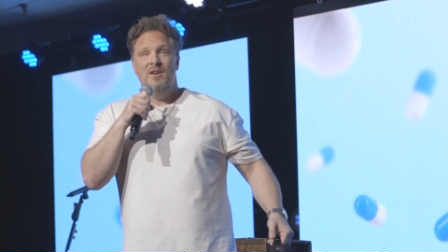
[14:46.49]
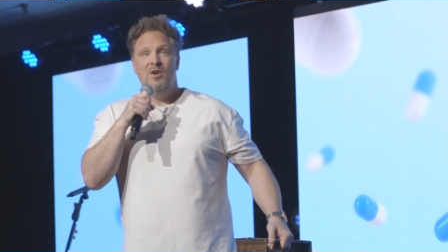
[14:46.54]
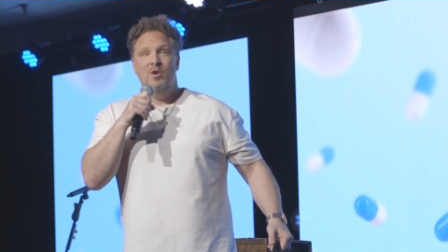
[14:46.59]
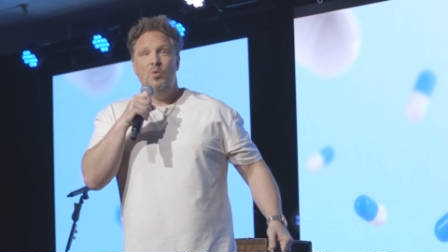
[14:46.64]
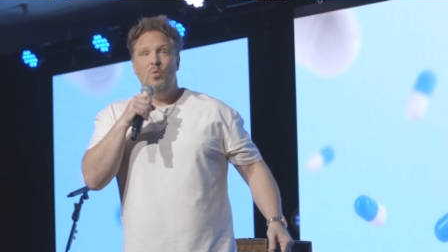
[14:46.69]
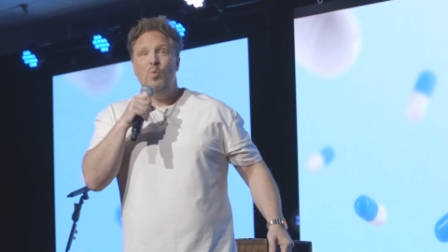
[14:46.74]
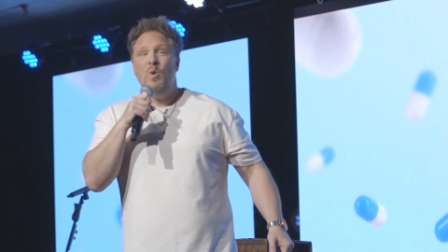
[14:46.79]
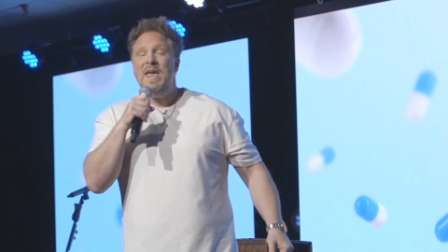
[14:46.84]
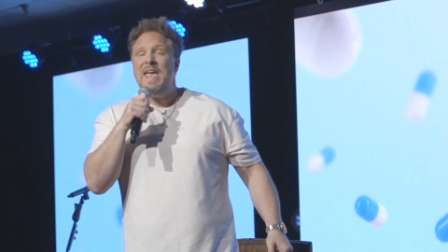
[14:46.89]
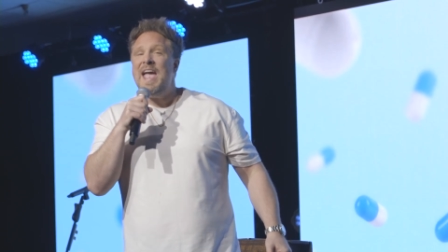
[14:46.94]

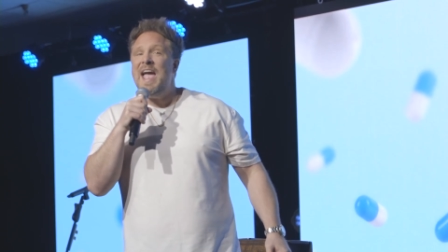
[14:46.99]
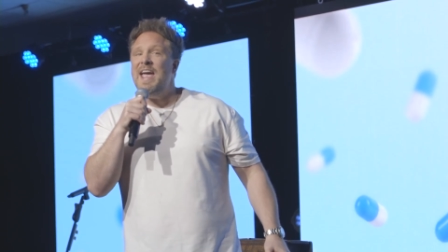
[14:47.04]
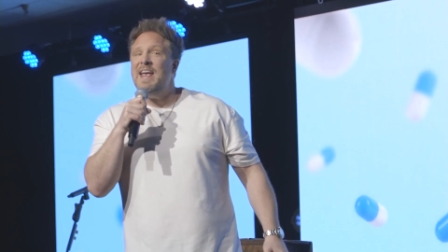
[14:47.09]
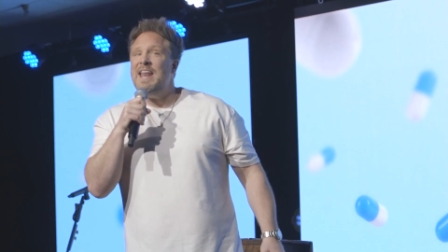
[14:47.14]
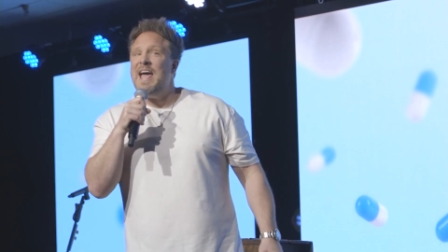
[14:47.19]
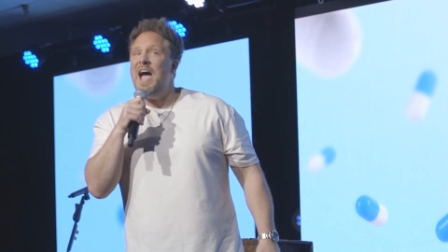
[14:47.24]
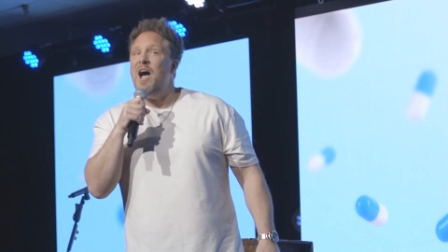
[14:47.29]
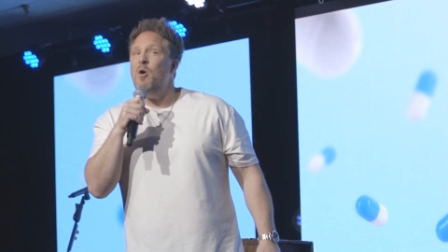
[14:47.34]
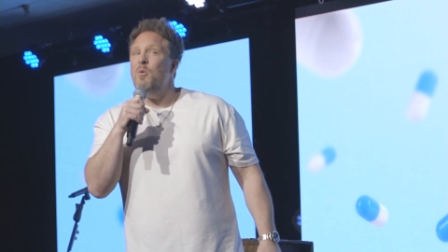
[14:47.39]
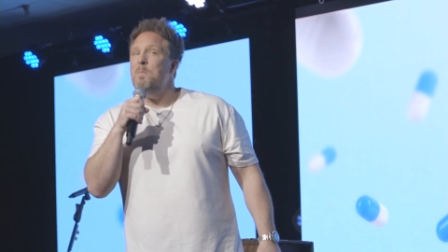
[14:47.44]
we ate
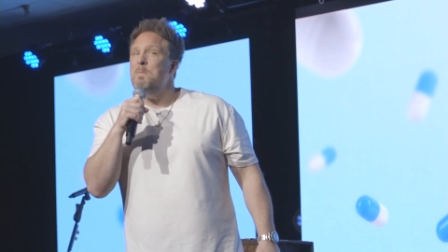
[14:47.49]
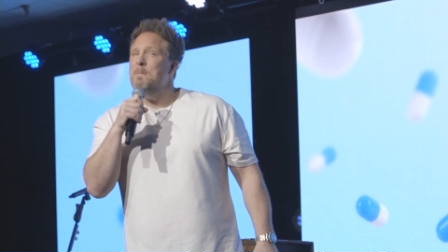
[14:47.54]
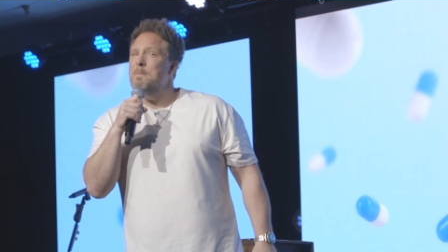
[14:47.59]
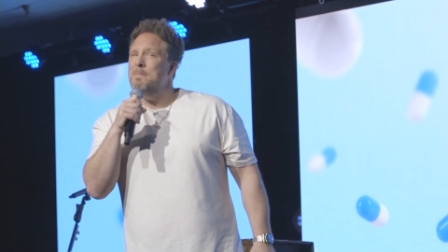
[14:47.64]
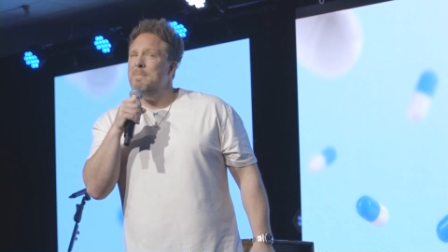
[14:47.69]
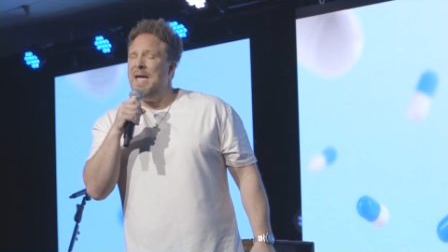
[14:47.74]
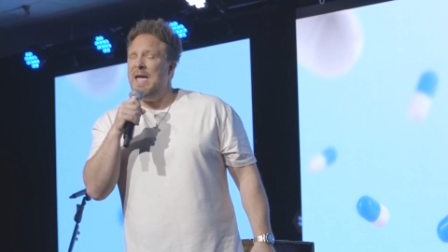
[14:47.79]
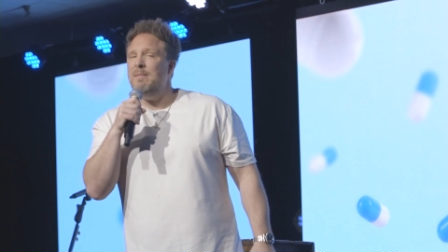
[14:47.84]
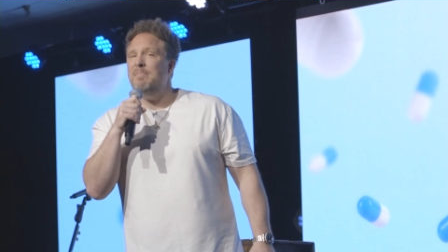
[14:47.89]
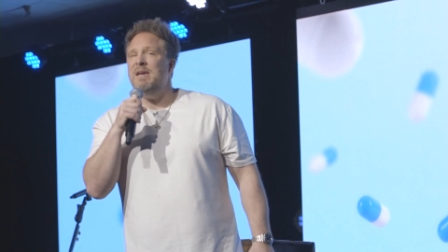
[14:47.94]
out
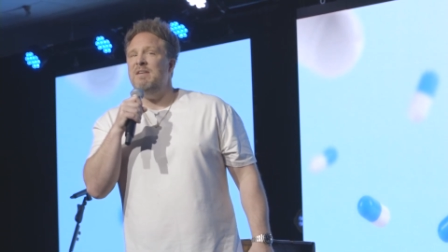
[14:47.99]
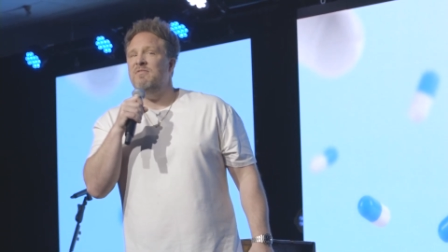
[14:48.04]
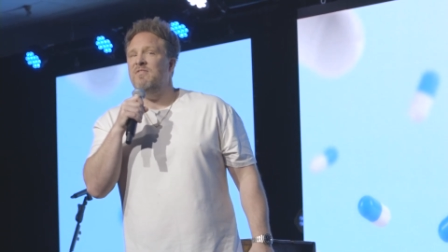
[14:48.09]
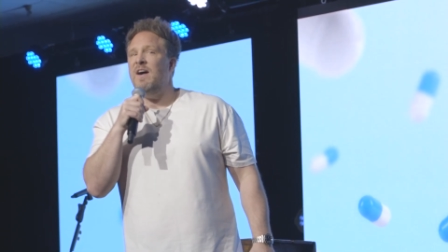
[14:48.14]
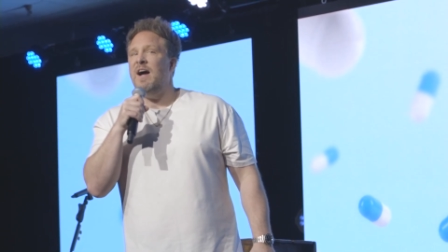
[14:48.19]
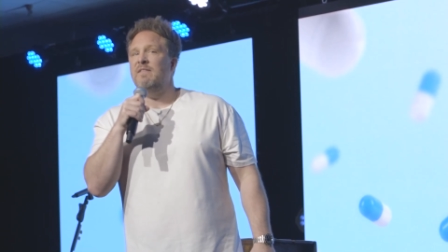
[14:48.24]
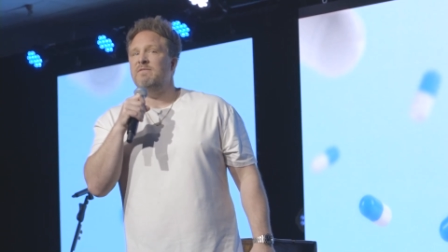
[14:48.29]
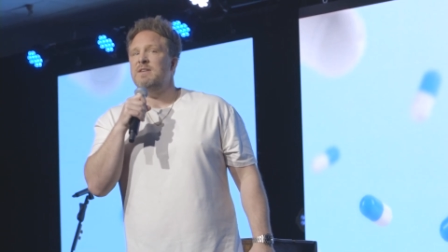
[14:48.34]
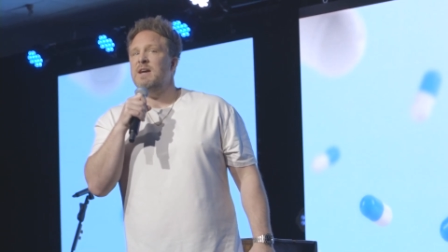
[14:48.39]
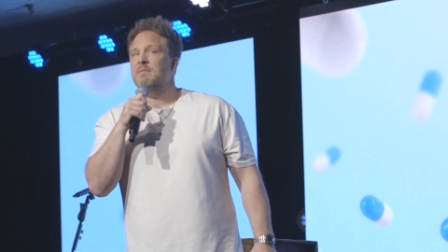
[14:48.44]
maybe
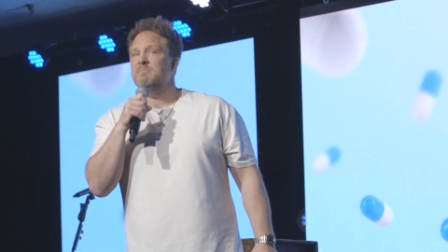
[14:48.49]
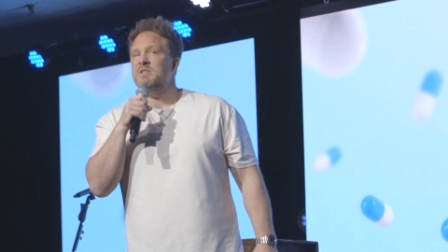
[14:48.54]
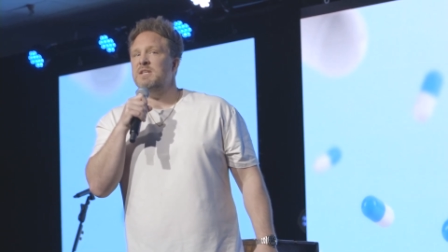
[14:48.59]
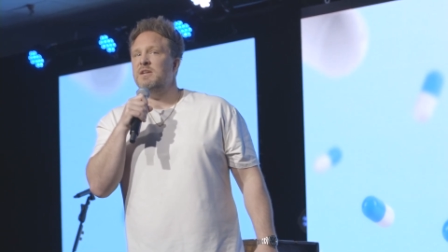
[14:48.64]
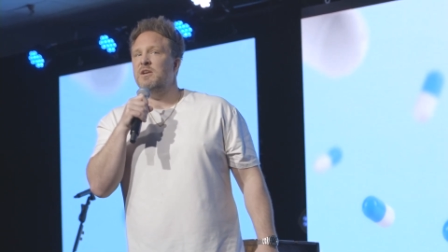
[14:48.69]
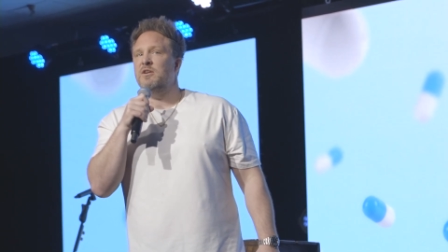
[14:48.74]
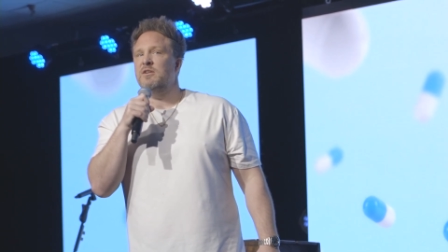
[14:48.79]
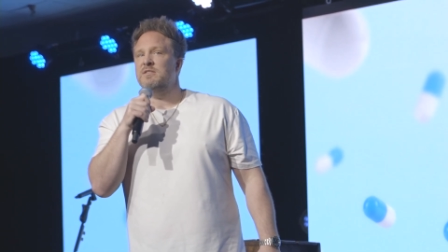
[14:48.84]
five times a year